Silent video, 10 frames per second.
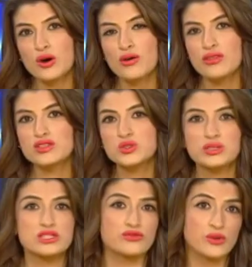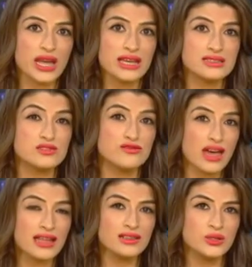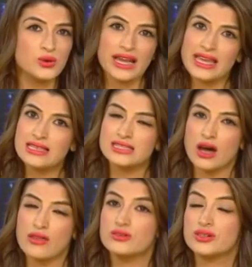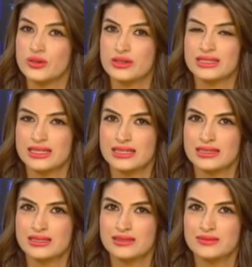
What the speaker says: on the Swiss franc's value against other currencies?